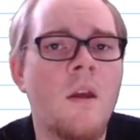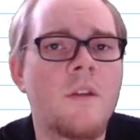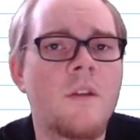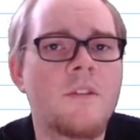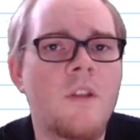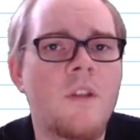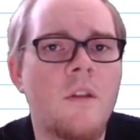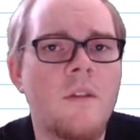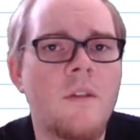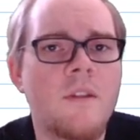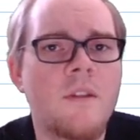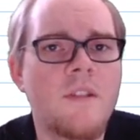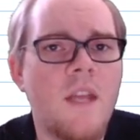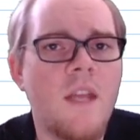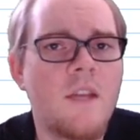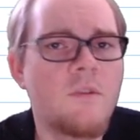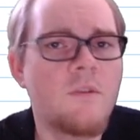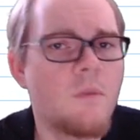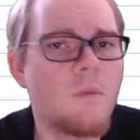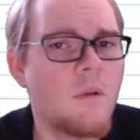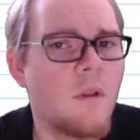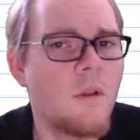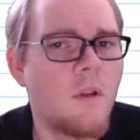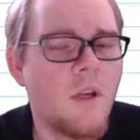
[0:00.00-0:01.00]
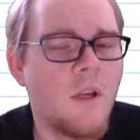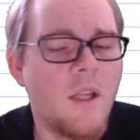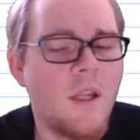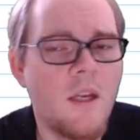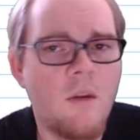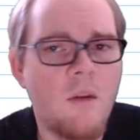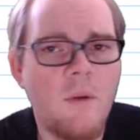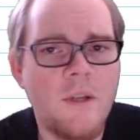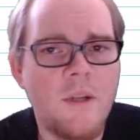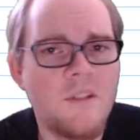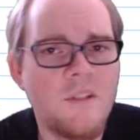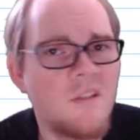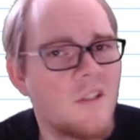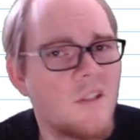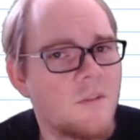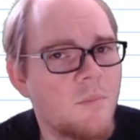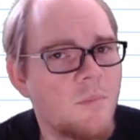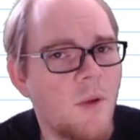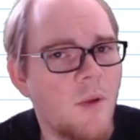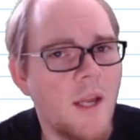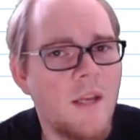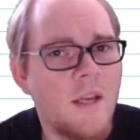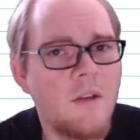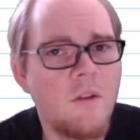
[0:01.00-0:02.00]
So in this case, we're going to look at a question that's
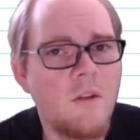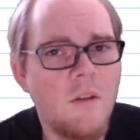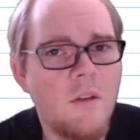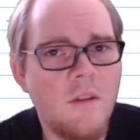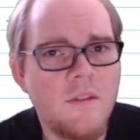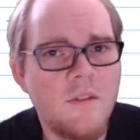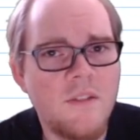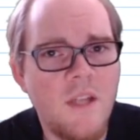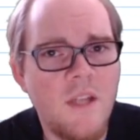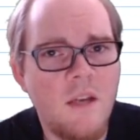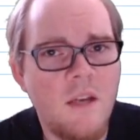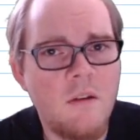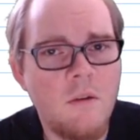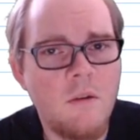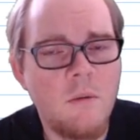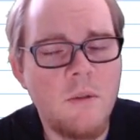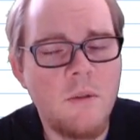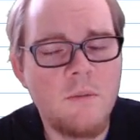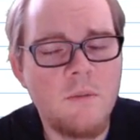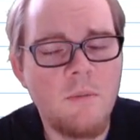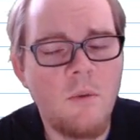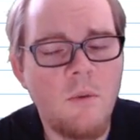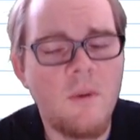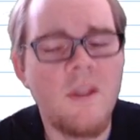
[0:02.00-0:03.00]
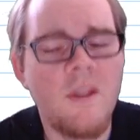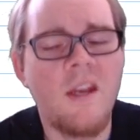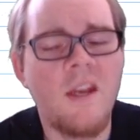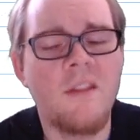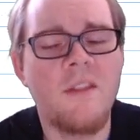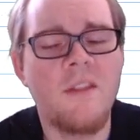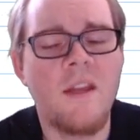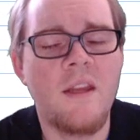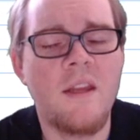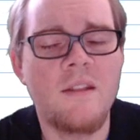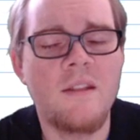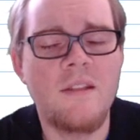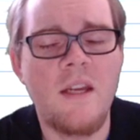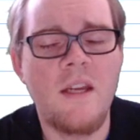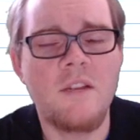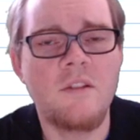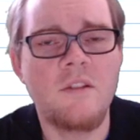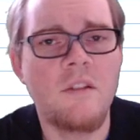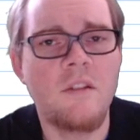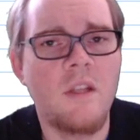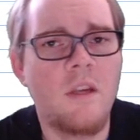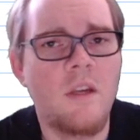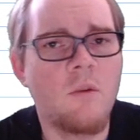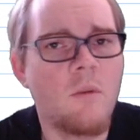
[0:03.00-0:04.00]
brand new to the standard quiz, but one that I think is
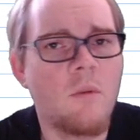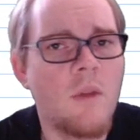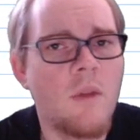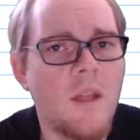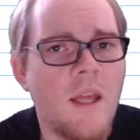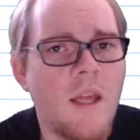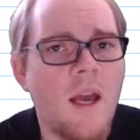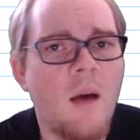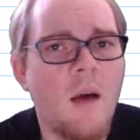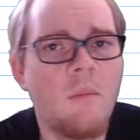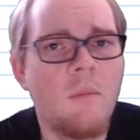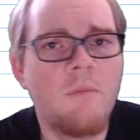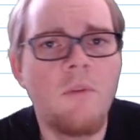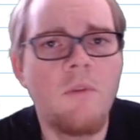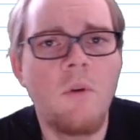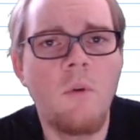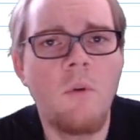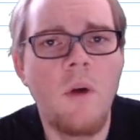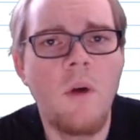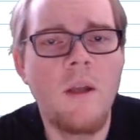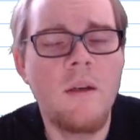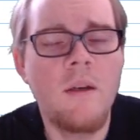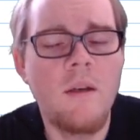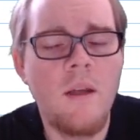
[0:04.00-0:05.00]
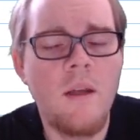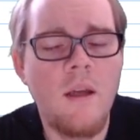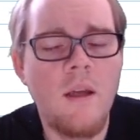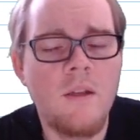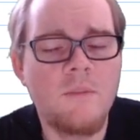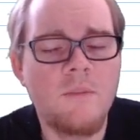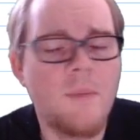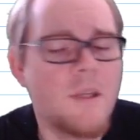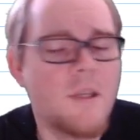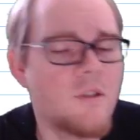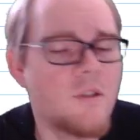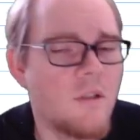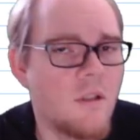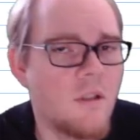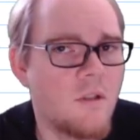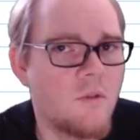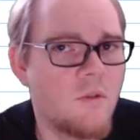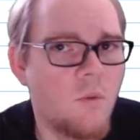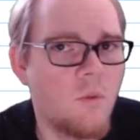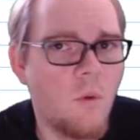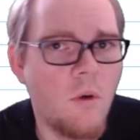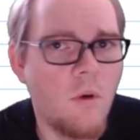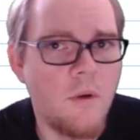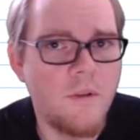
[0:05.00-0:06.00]
actually a really helpful one, especially
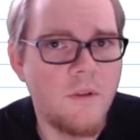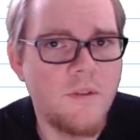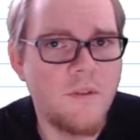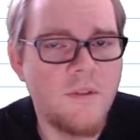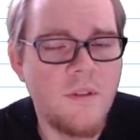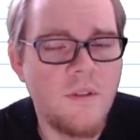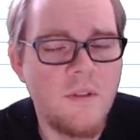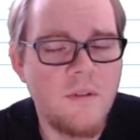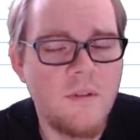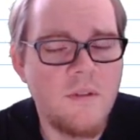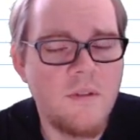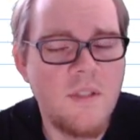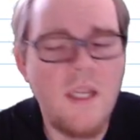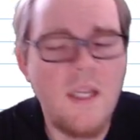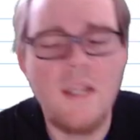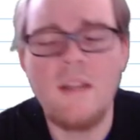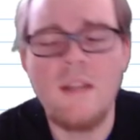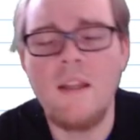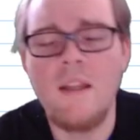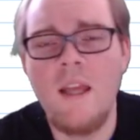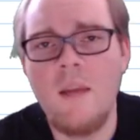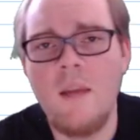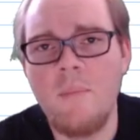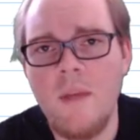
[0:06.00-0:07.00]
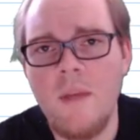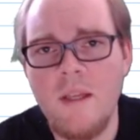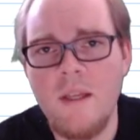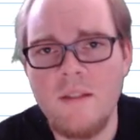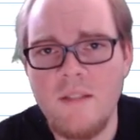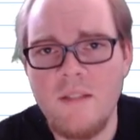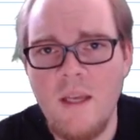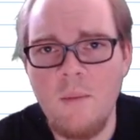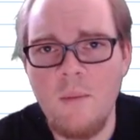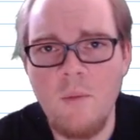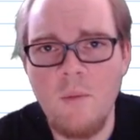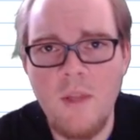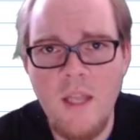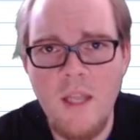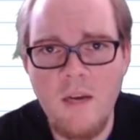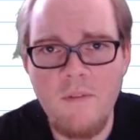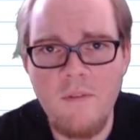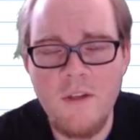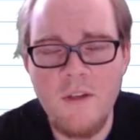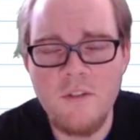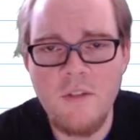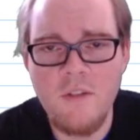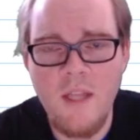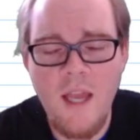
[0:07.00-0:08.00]
towards taking the AP exam when that
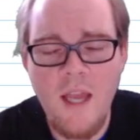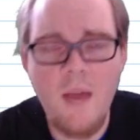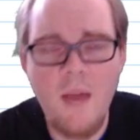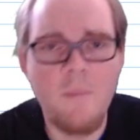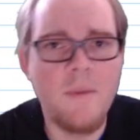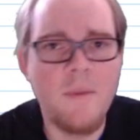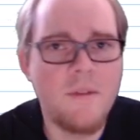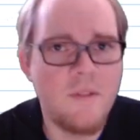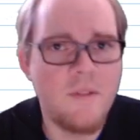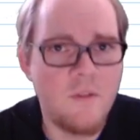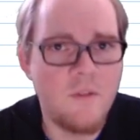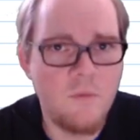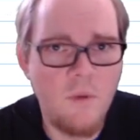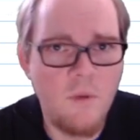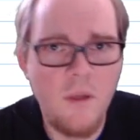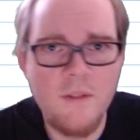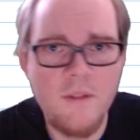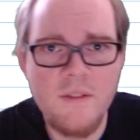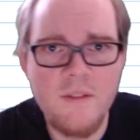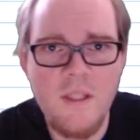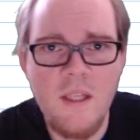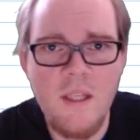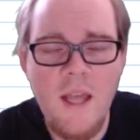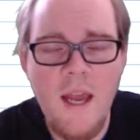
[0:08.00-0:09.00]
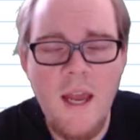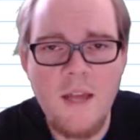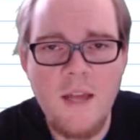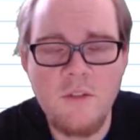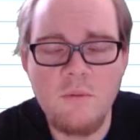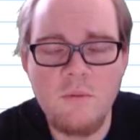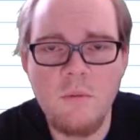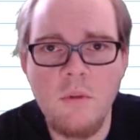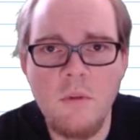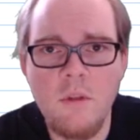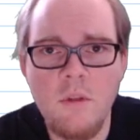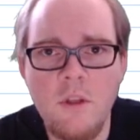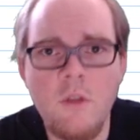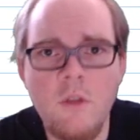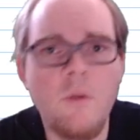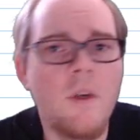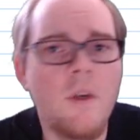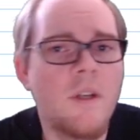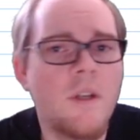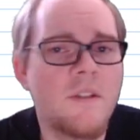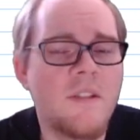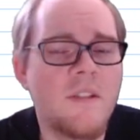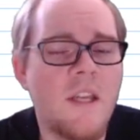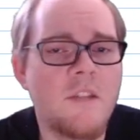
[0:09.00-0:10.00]
eventually happens, as well as the actual
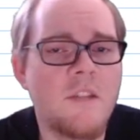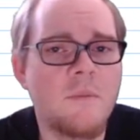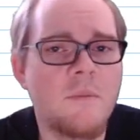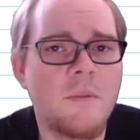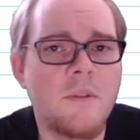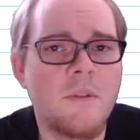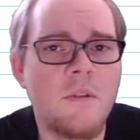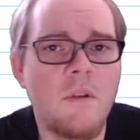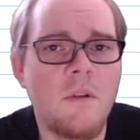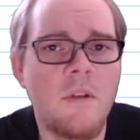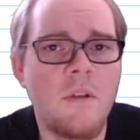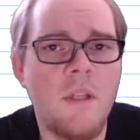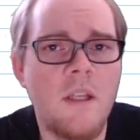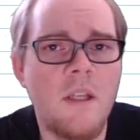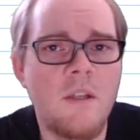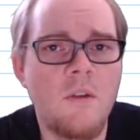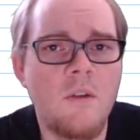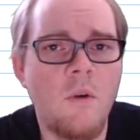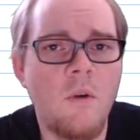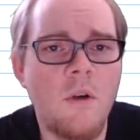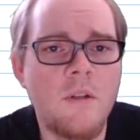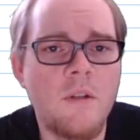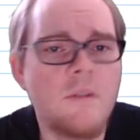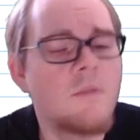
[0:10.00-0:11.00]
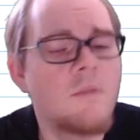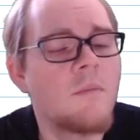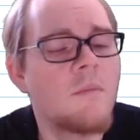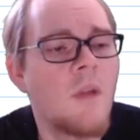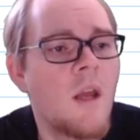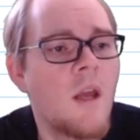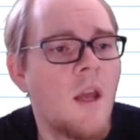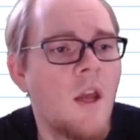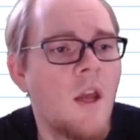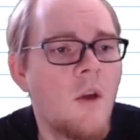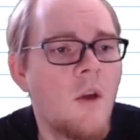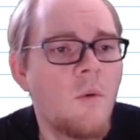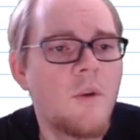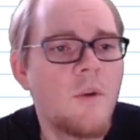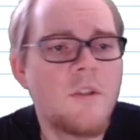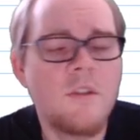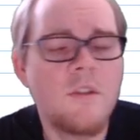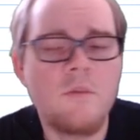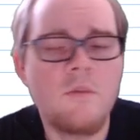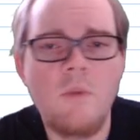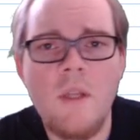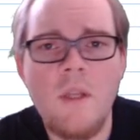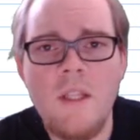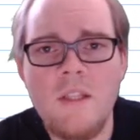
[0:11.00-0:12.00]
unit assessments during the course, which
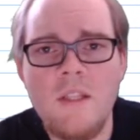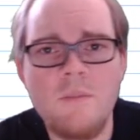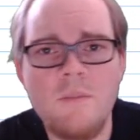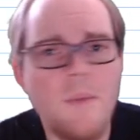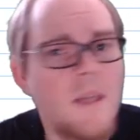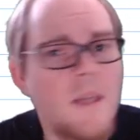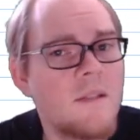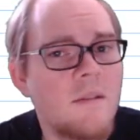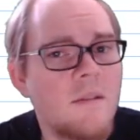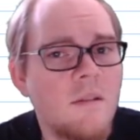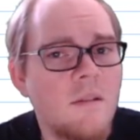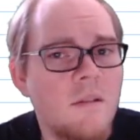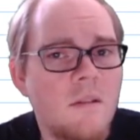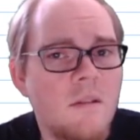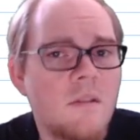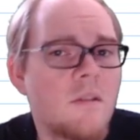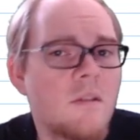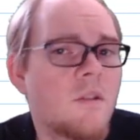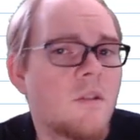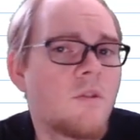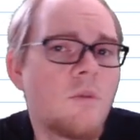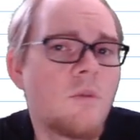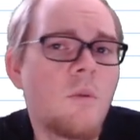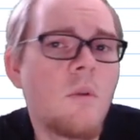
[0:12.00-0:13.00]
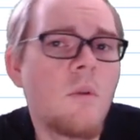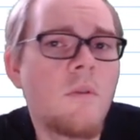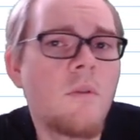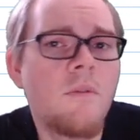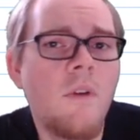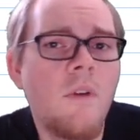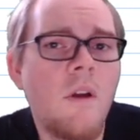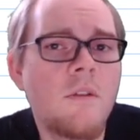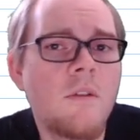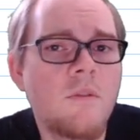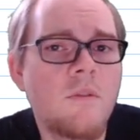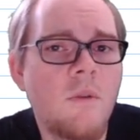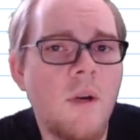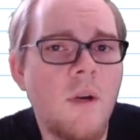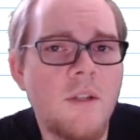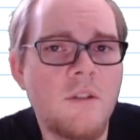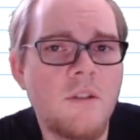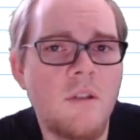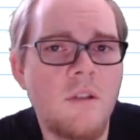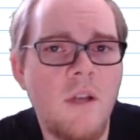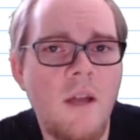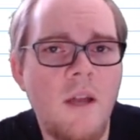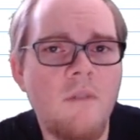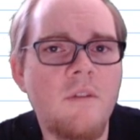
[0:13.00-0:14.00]
is one that's basically just a true or false
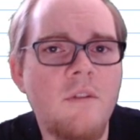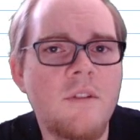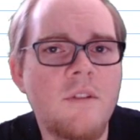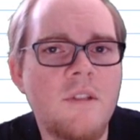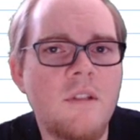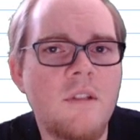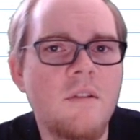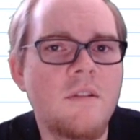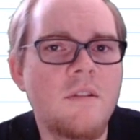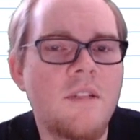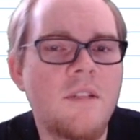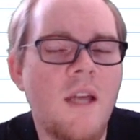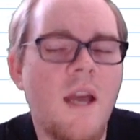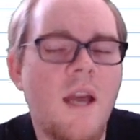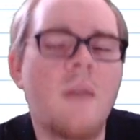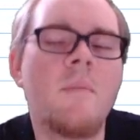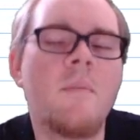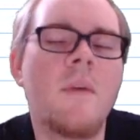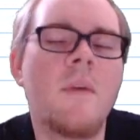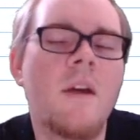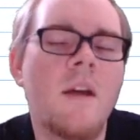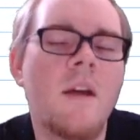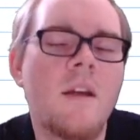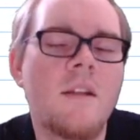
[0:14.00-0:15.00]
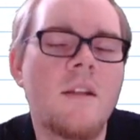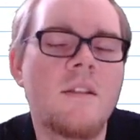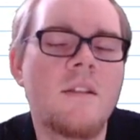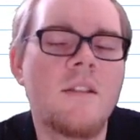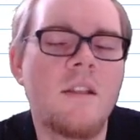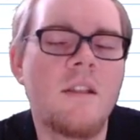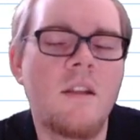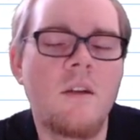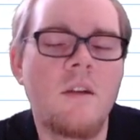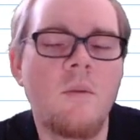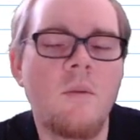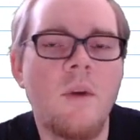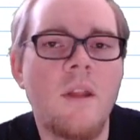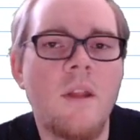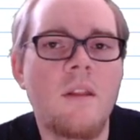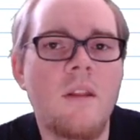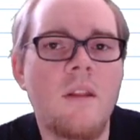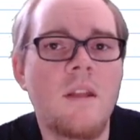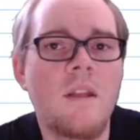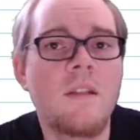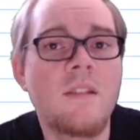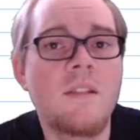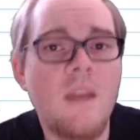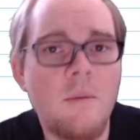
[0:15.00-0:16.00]
question every single time dealing
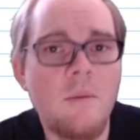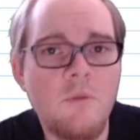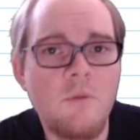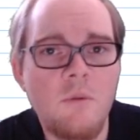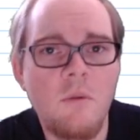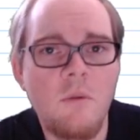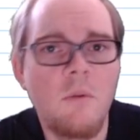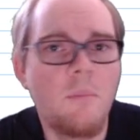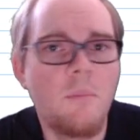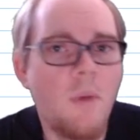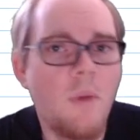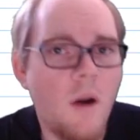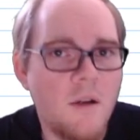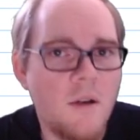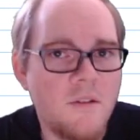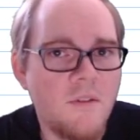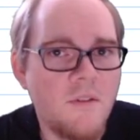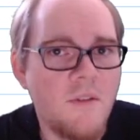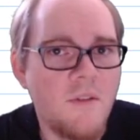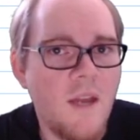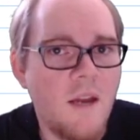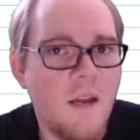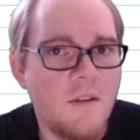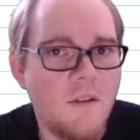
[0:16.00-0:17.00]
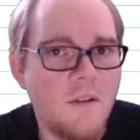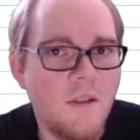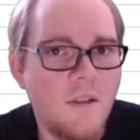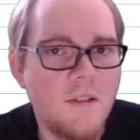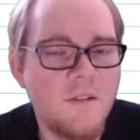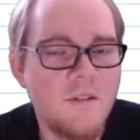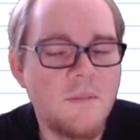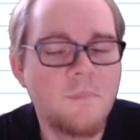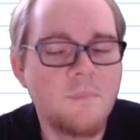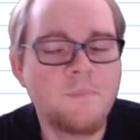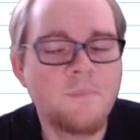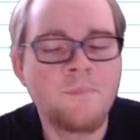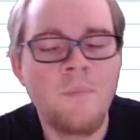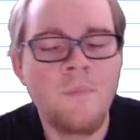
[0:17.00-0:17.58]
with conceptual parts of calculus.